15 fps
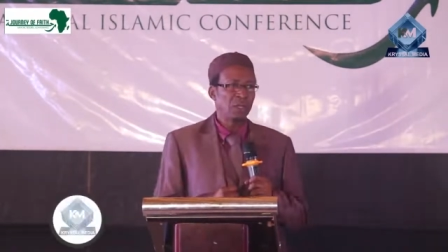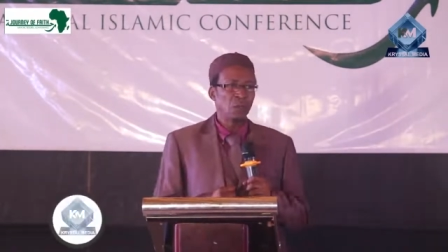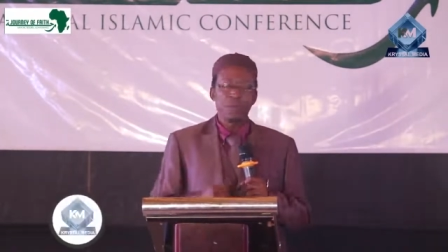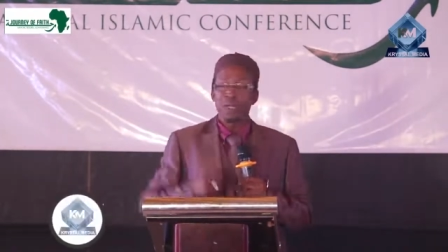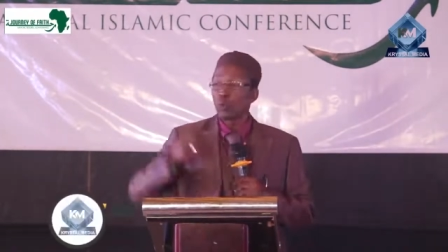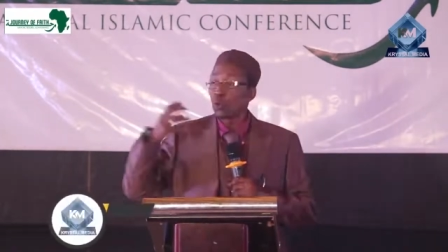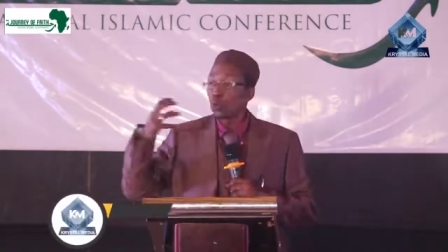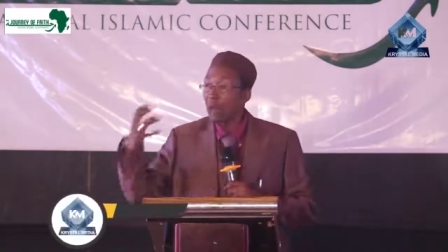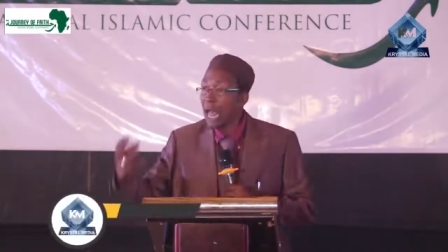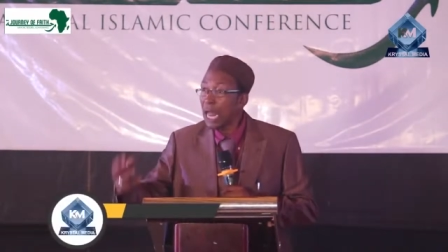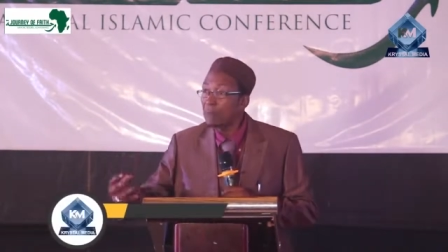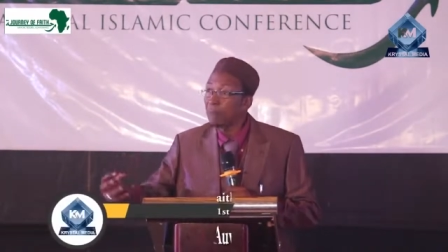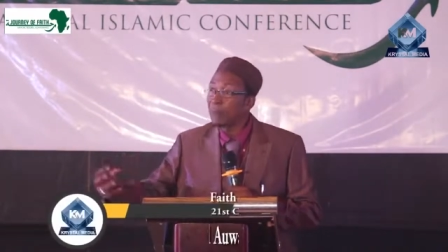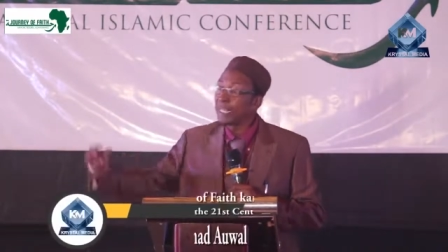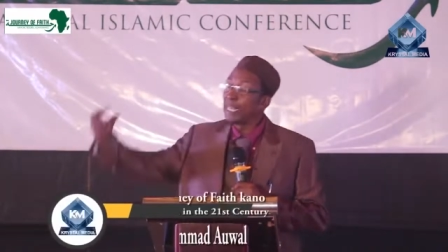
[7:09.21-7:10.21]
When the
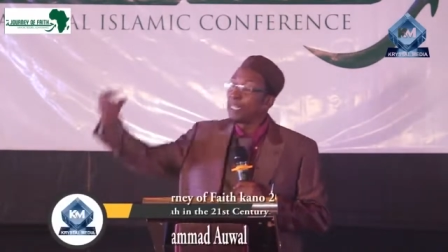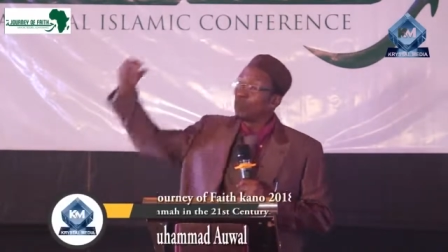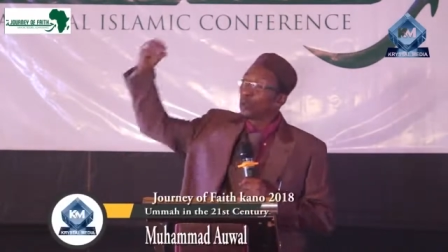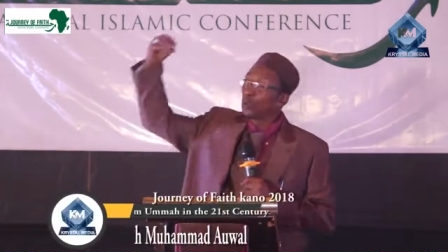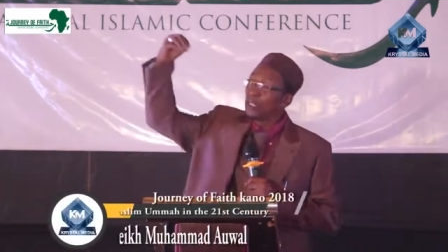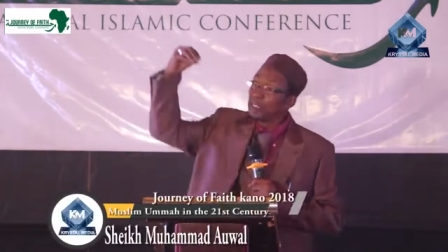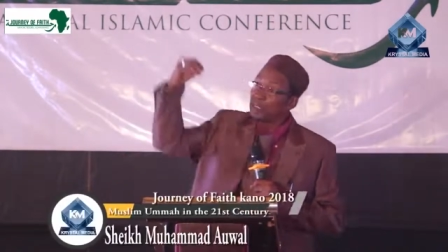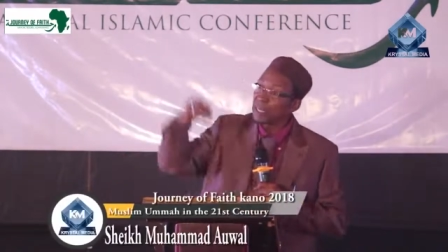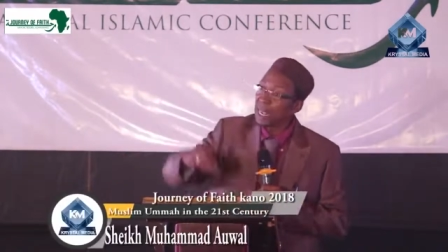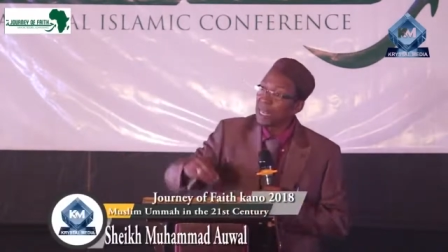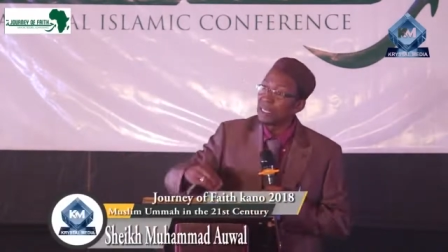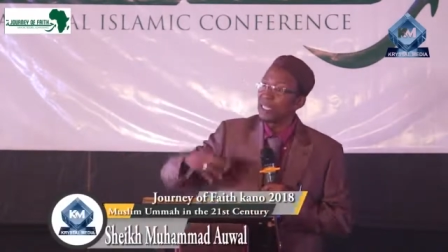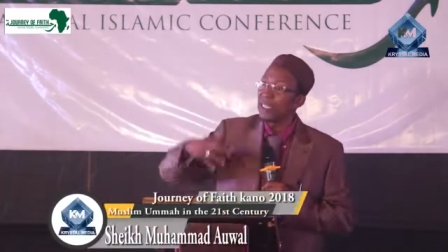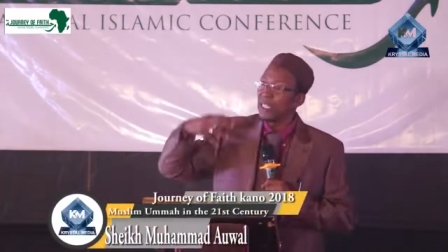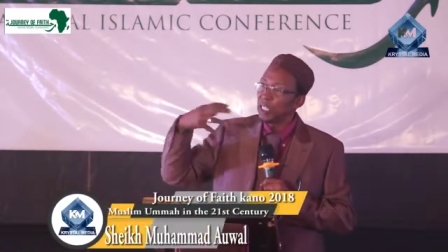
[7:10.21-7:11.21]
Quran begins to
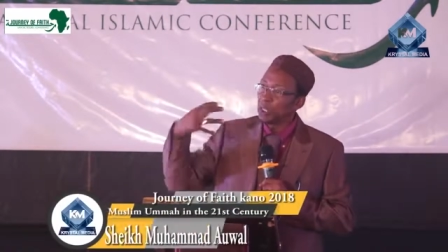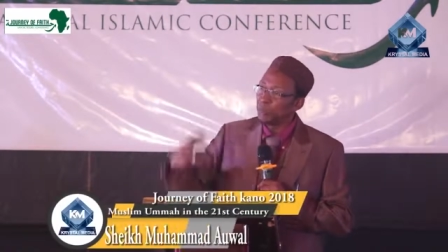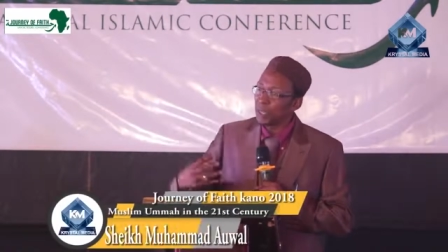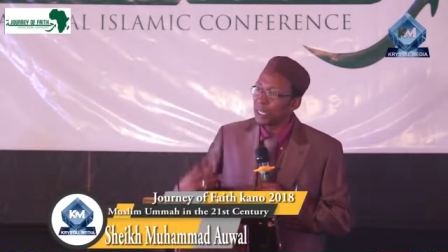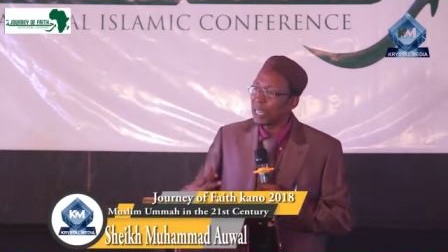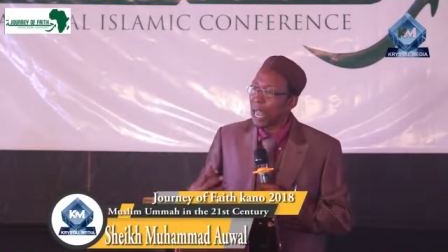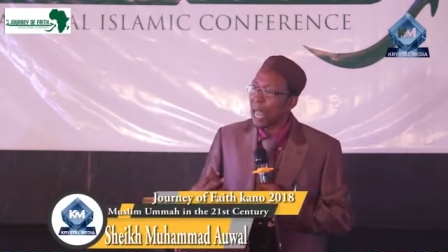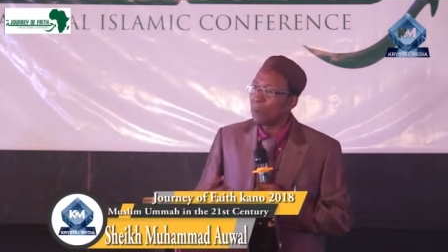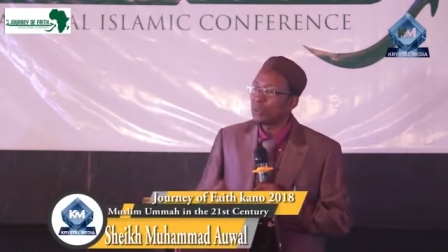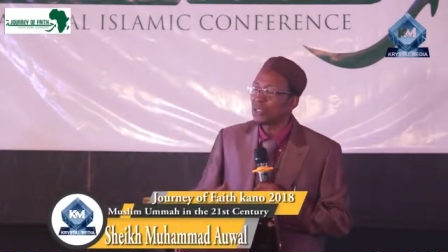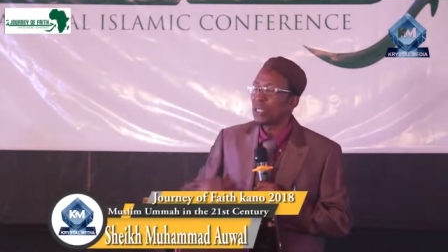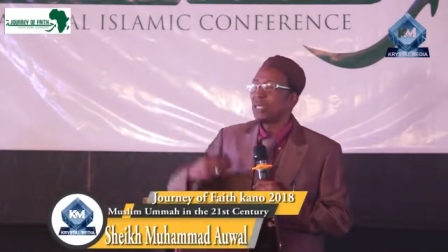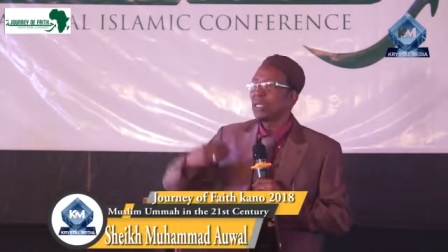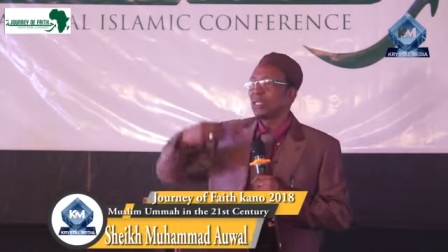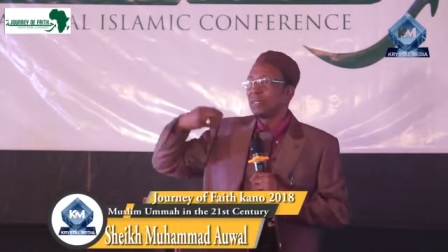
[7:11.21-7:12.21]
descend, it becomes
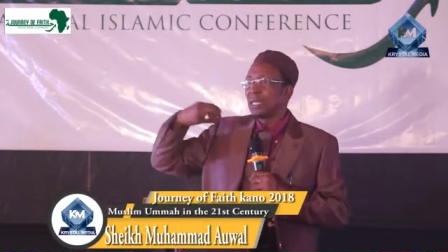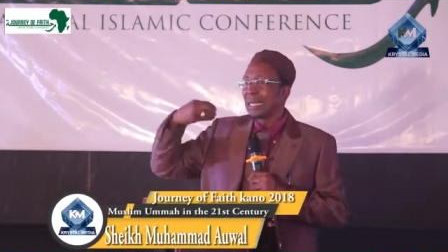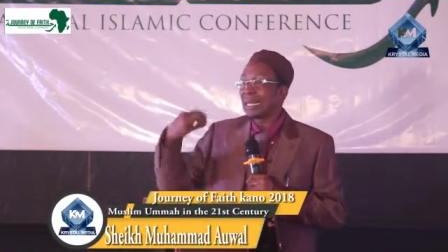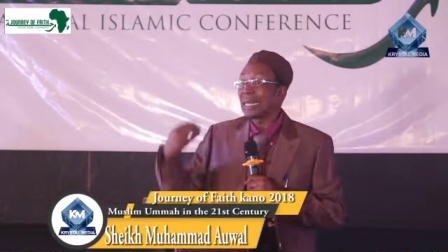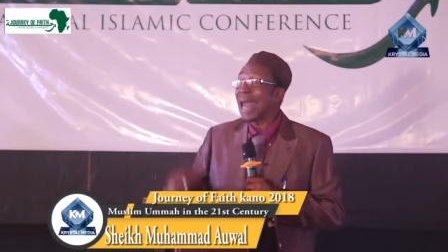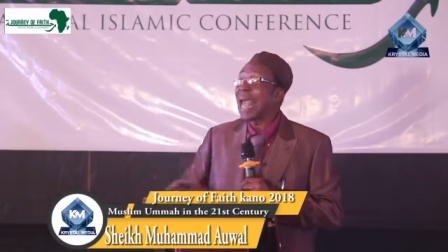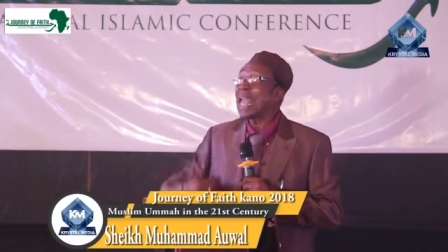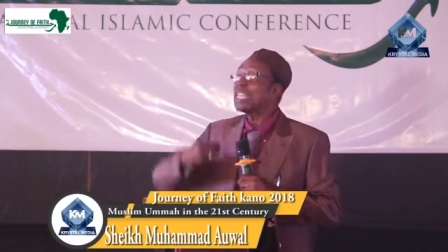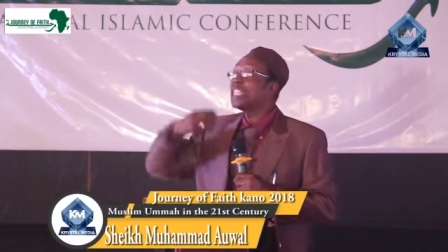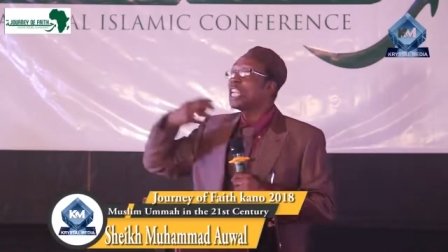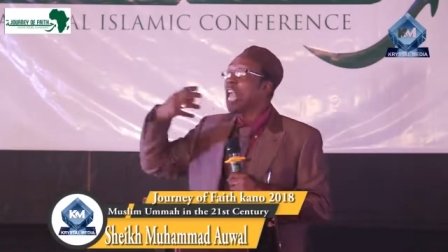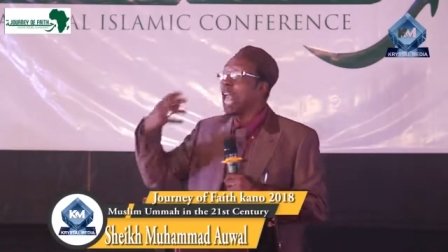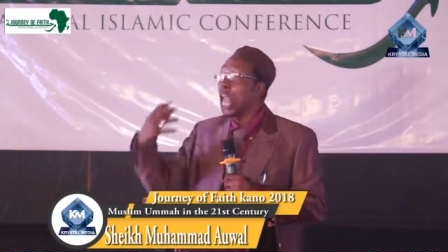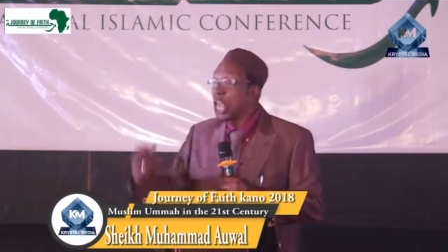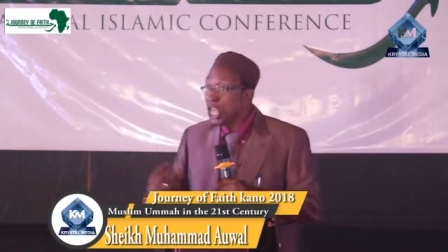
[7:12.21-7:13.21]
the light
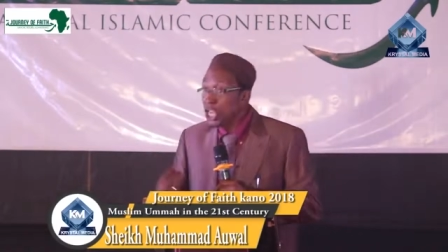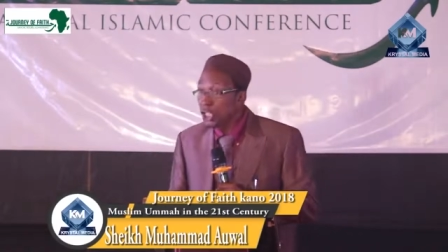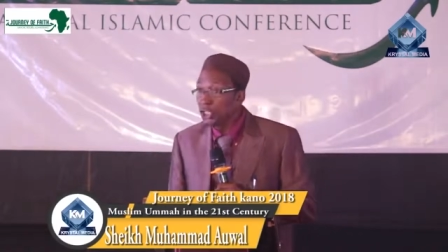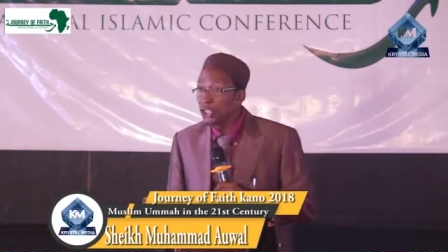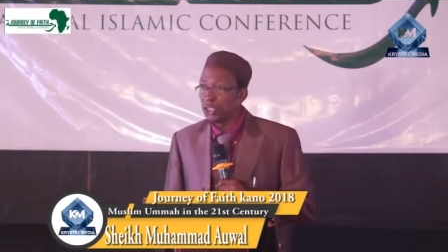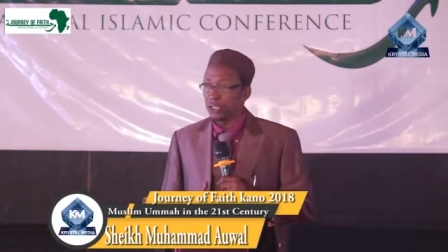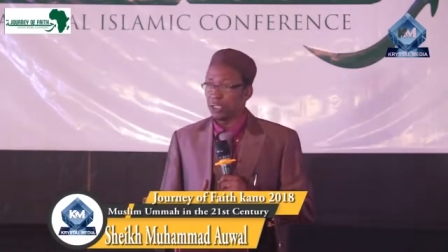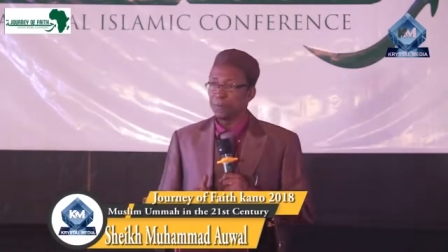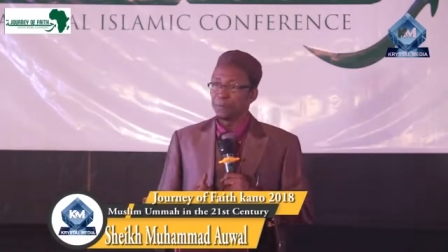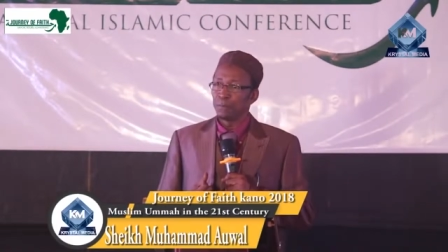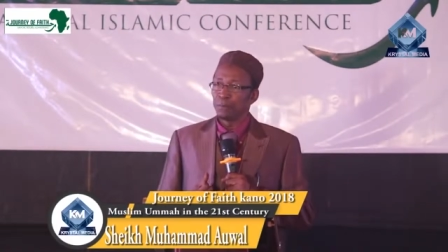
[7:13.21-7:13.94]
agent.